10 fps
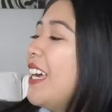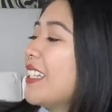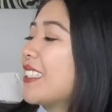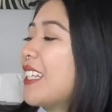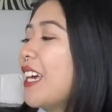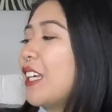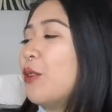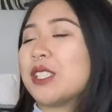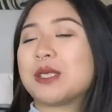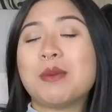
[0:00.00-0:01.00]
it's like it
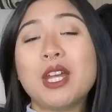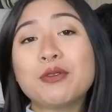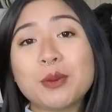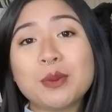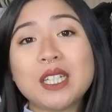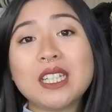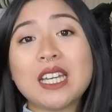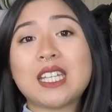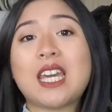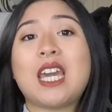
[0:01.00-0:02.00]
was meant for me
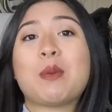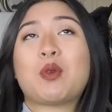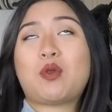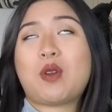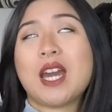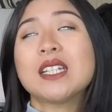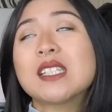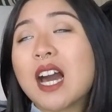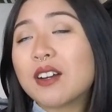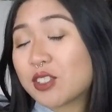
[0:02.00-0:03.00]
it came right
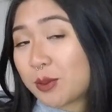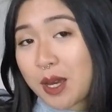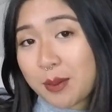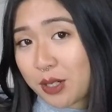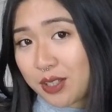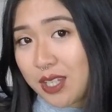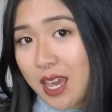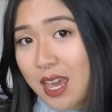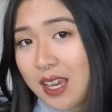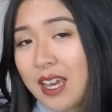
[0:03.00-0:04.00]
after my
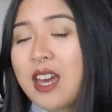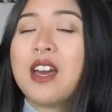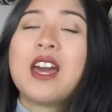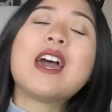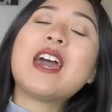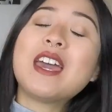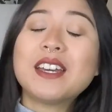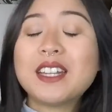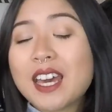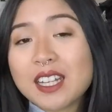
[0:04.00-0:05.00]
birthday
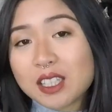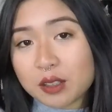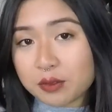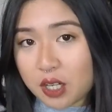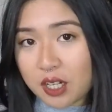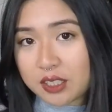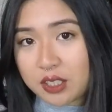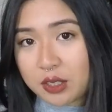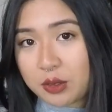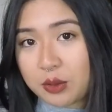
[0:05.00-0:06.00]
and i had a gift card
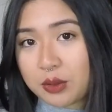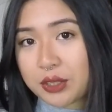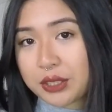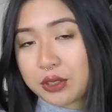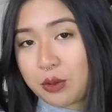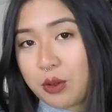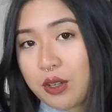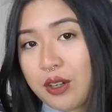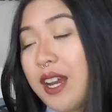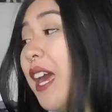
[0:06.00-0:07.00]
to the
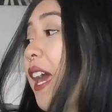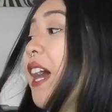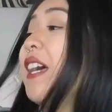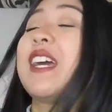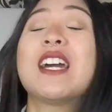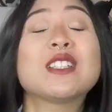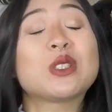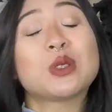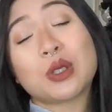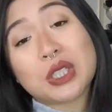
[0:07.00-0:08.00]
store and i had
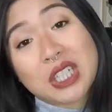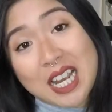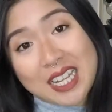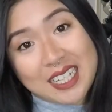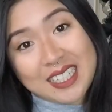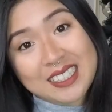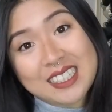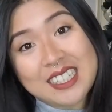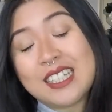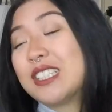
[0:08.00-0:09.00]
store credit
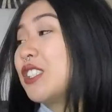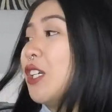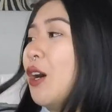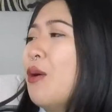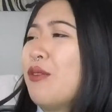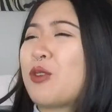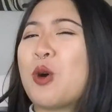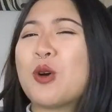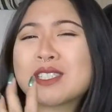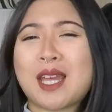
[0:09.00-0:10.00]
so of
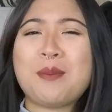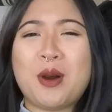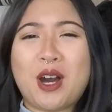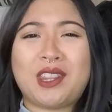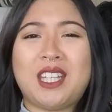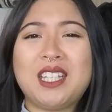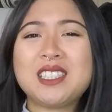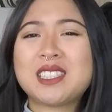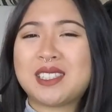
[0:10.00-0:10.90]
course i bought this